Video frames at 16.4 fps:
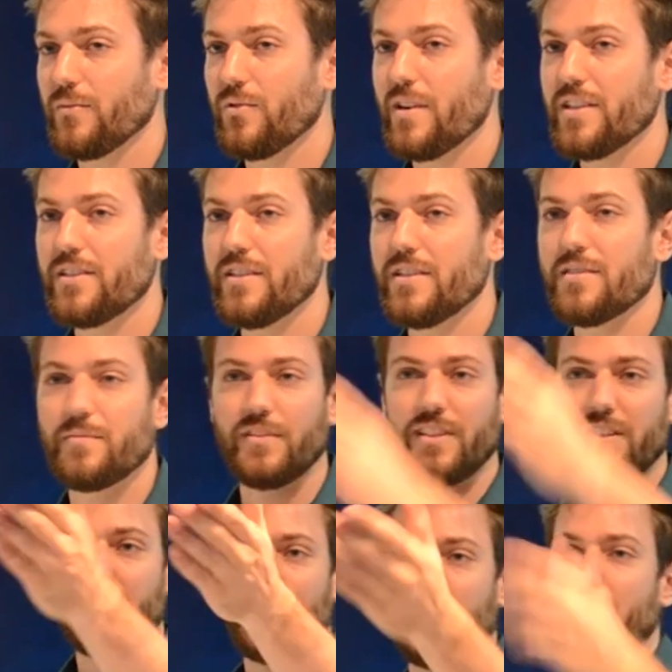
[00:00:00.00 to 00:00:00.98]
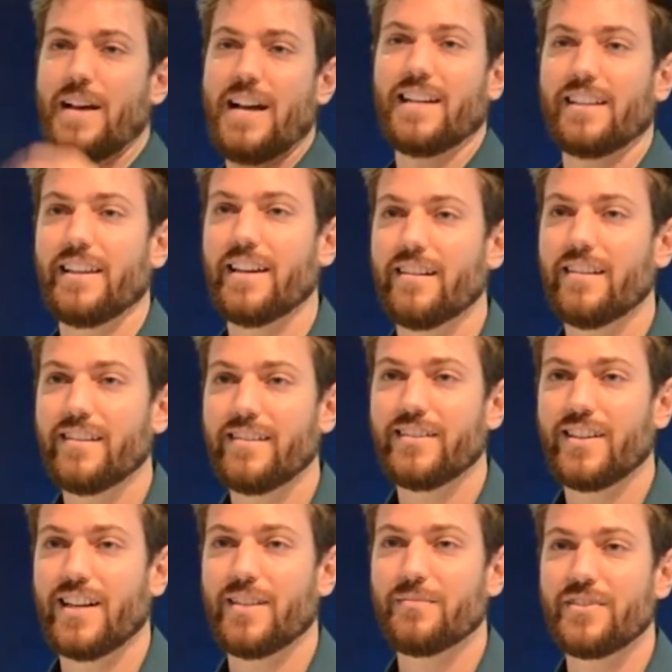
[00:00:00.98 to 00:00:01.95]
questions. Melissa's back
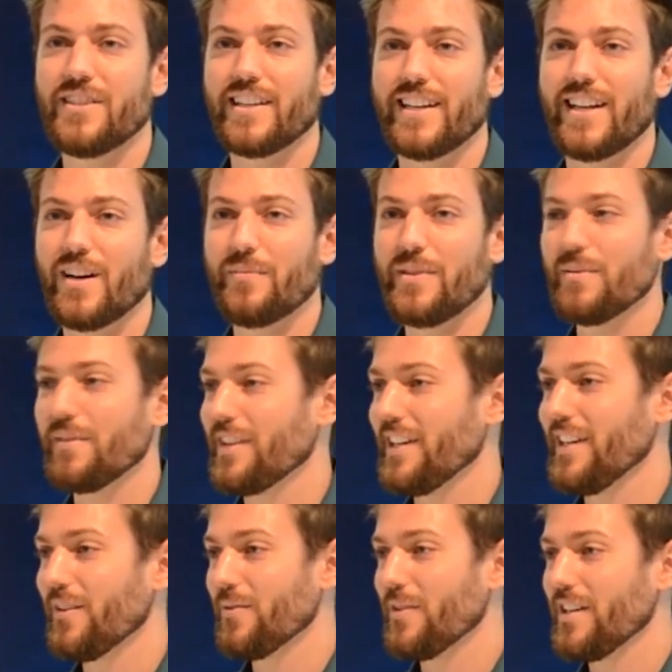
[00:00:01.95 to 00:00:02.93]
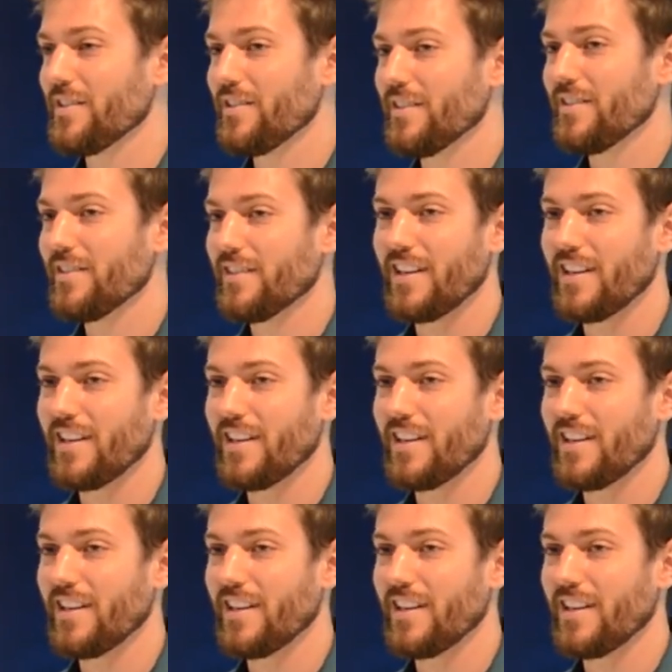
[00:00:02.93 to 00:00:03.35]
there. She can help you with any questions,